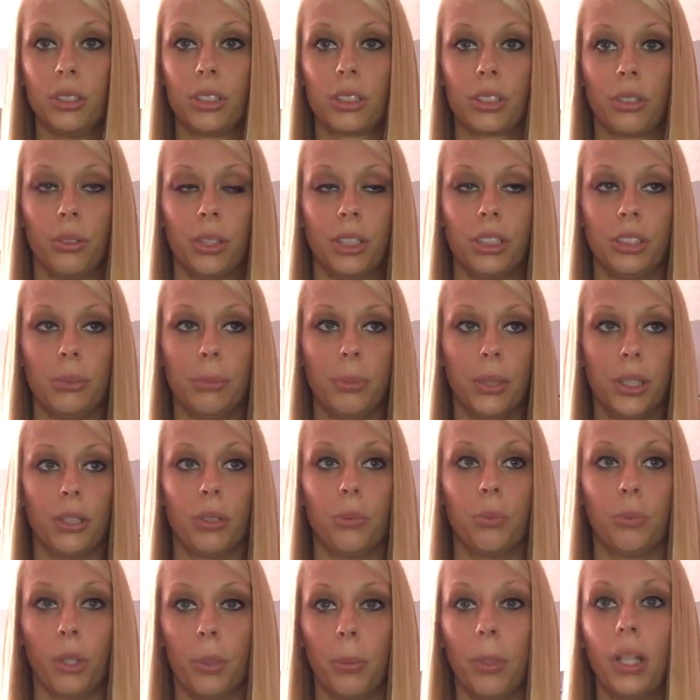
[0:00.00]
It's going to
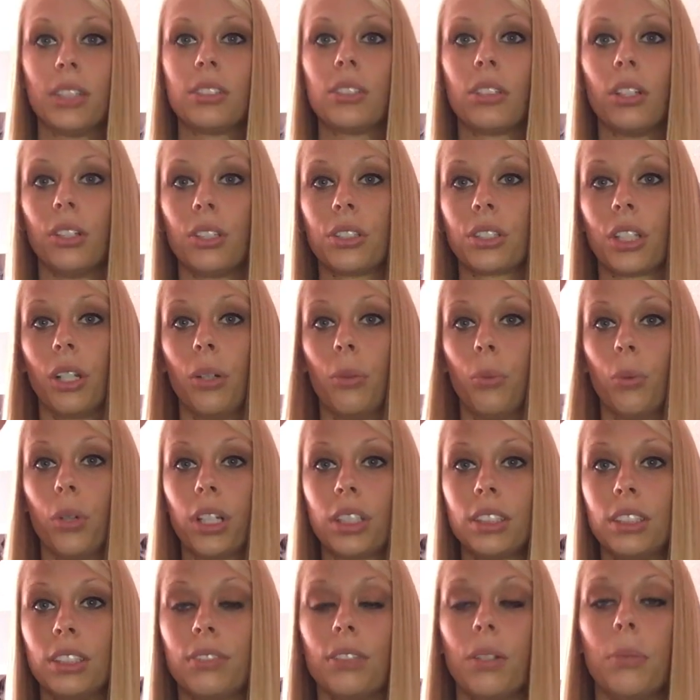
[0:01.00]
build more muscle. It's gonna
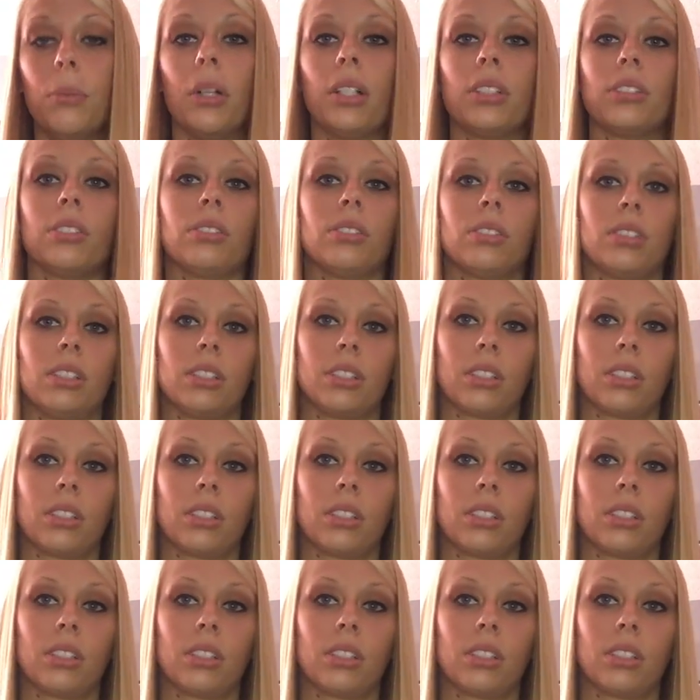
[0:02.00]
work different muscles.